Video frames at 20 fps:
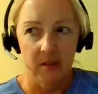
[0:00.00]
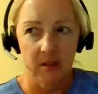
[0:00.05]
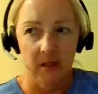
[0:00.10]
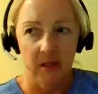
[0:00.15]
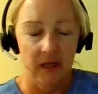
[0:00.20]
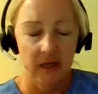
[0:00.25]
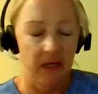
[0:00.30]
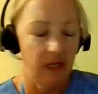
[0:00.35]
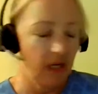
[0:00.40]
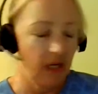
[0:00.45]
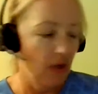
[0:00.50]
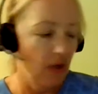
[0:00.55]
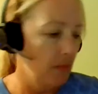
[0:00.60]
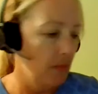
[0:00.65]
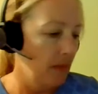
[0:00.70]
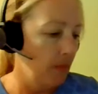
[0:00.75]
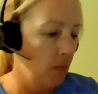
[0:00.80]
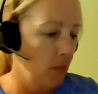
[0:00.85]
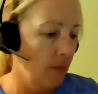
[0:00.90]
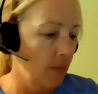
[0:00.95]
And I can't
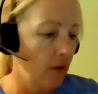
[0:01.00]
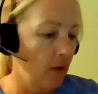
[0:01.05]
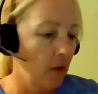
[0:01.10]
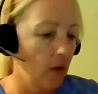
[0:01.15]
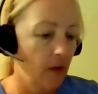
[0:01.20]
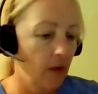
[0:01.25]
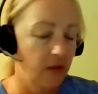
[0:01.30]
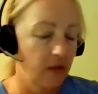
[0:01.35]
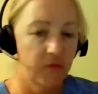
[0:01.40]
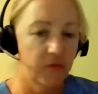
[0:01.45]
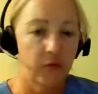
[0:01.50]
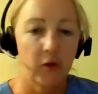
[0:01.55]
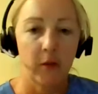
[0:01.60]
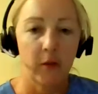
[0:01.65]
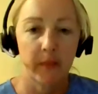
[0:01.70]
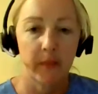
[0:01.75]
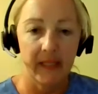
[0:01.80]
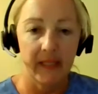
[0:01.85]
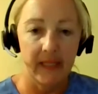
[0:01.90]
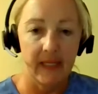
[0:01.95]
remember what the R is for,
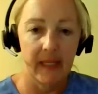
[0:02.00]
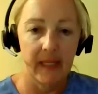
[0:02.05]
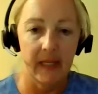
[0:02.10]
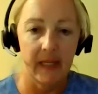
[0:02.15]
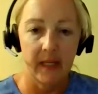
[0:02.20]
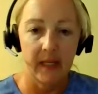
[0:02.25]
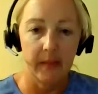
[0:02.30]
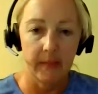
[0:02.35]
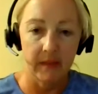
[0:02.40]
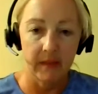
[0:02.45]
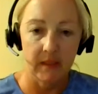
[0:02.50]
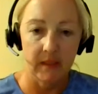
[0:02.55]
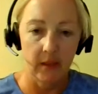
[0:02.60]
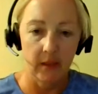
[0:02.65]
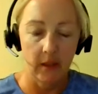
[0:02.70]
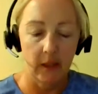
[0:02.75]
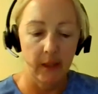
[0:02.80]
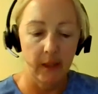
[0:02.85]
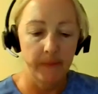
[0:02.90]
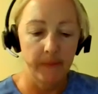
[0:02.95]
but
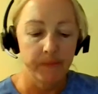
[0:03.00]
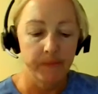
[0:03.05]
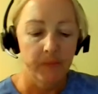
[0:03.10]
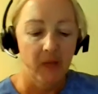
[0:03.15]
EMDR.